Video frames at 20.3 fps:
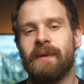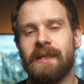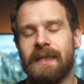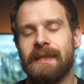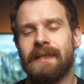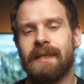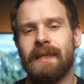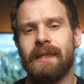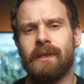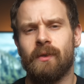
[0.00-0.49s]

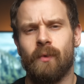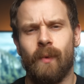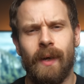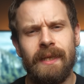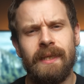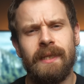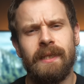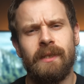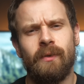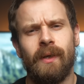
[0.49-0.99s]
Assistant
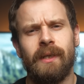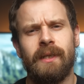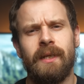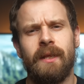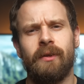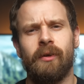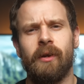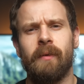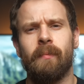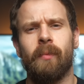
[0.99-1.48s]

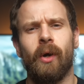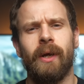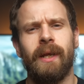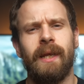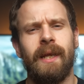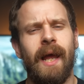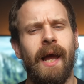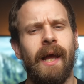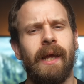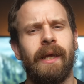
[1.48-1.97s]

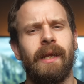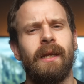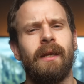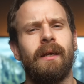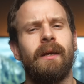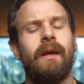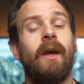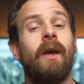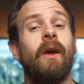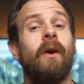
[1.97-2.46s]
2023.9,
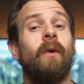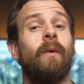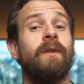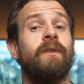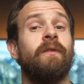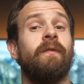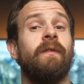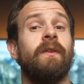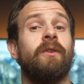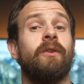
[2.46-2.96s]

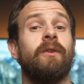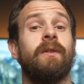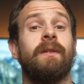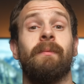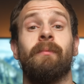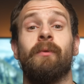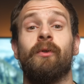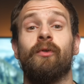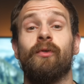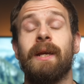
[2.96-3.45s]
which features
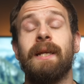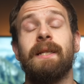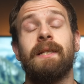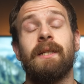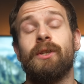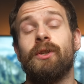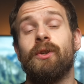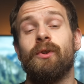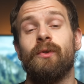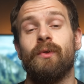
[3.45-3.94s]
some great
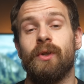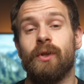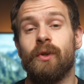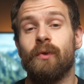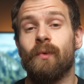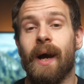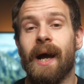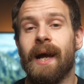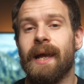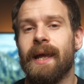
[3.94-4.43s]
new
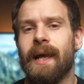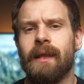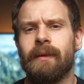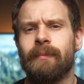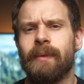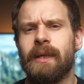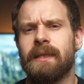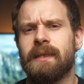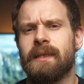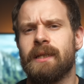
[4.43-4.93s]
UI
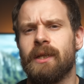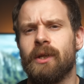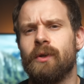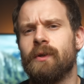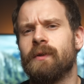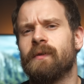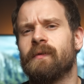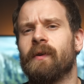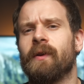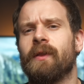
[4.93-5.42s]
elements to
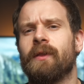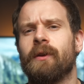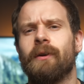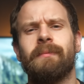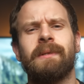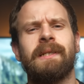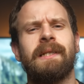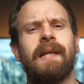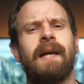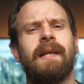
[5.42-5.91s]
use for
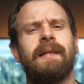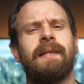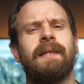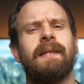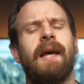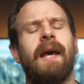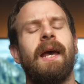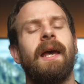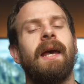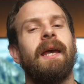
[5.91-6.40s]
thermostats,
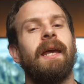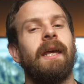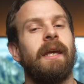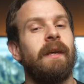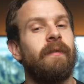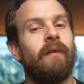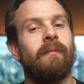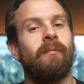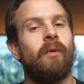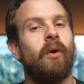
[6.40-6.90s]

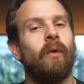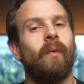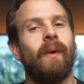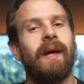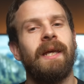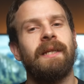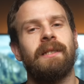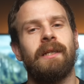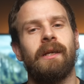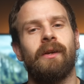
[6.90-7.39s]
even more
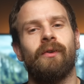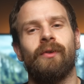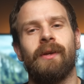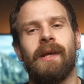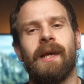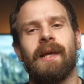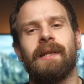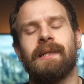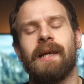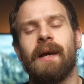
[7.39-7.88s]
ways to
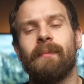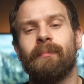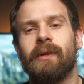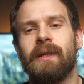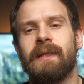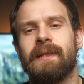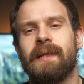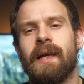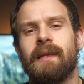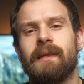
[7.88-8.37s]
create
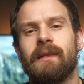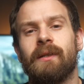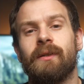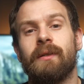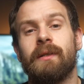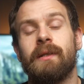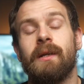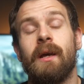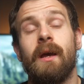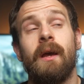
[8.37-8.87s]
template
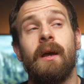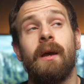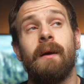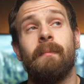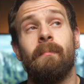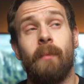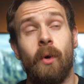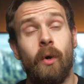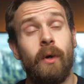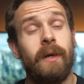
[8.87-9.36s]
sensors,
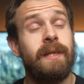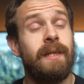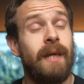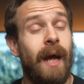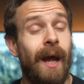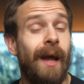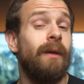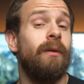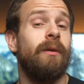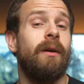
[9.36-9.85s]
more
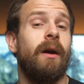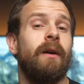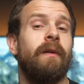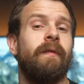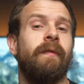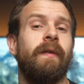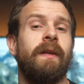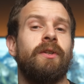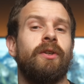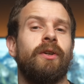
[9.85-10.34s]
tile card
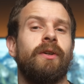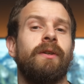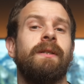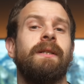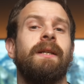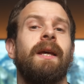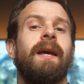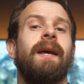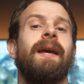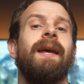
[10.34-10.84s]

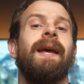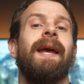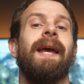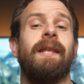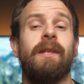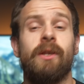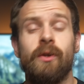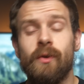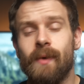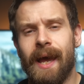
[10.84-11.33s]
features, a
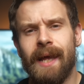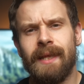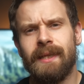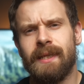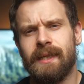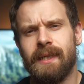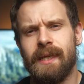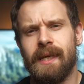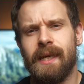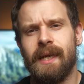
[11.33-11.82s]
new
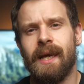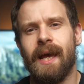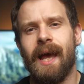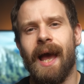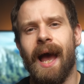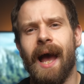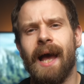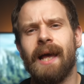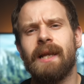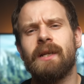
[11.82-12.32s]
entity,
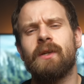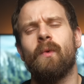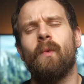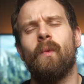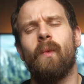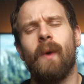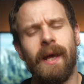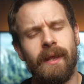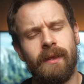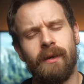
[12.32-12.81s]
and
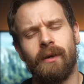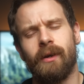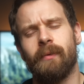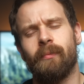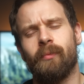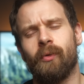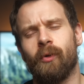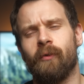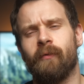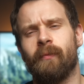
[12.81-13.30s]
weather
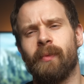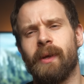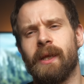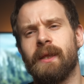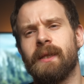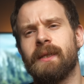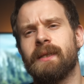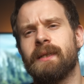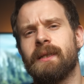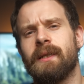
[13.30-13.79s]

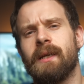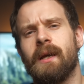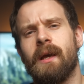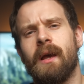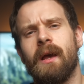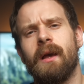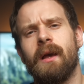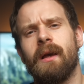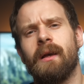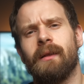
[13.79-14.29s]
improvements.
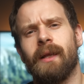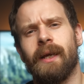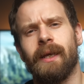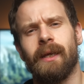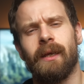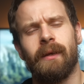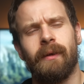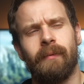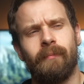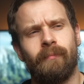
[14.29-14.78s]

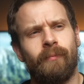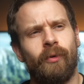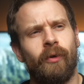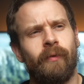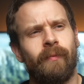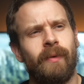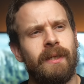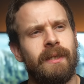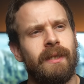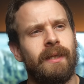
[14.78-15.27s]
Like,
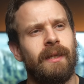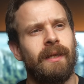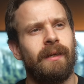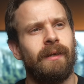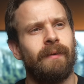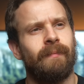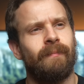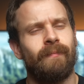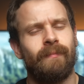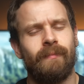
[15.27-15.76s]
improvements to
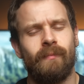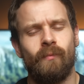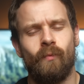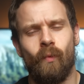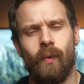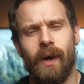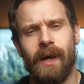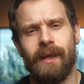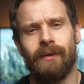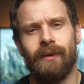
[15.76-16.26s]
the
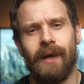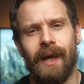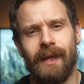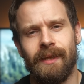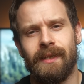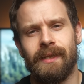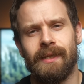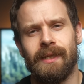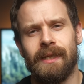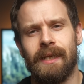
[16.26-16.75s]
weather
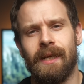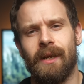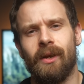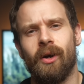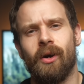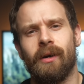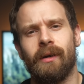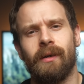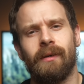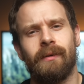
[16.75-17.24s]
entity,
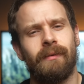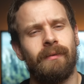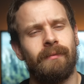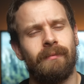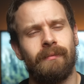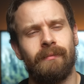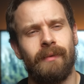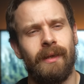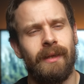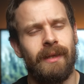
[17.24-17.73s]
not
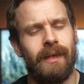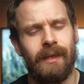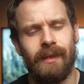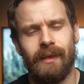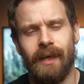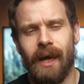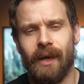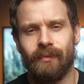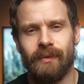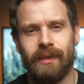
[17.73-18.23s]

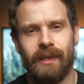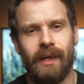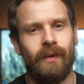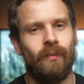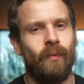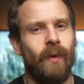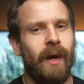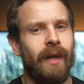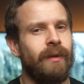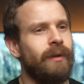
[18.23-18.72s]
the outside
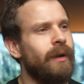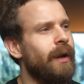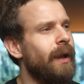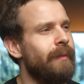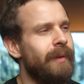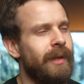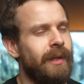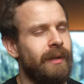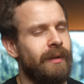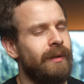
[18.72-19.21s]
weather. I
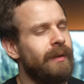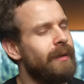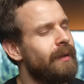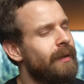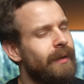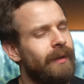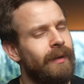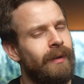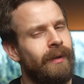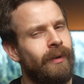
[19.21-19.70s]
mean,
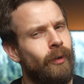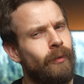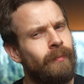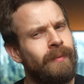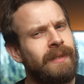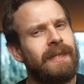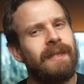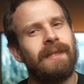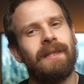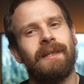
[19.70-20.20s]
Home
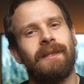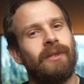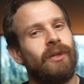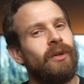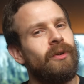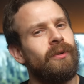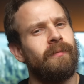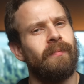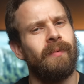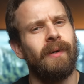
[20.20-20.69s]
Assistant's
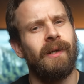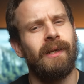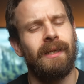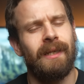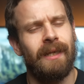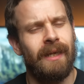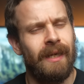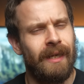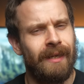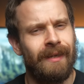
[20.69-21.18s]
good, but
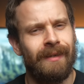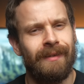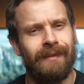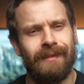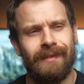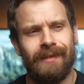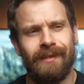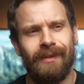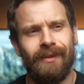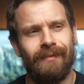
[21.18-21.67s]

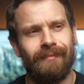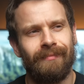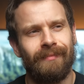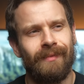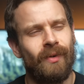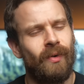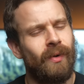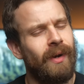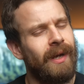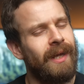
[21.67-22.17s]
it's not
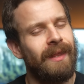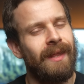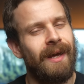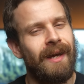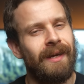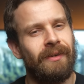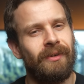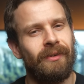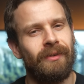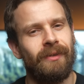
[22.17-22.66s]
quite
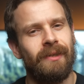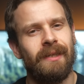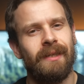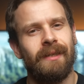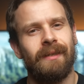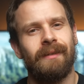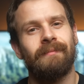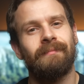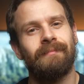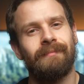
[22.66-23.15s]
that good
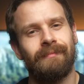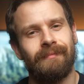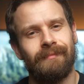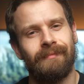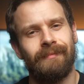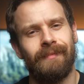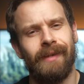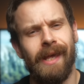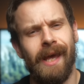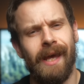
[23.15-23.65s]

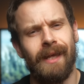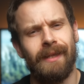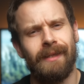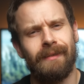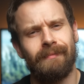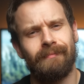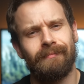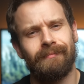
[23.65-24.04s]
yet.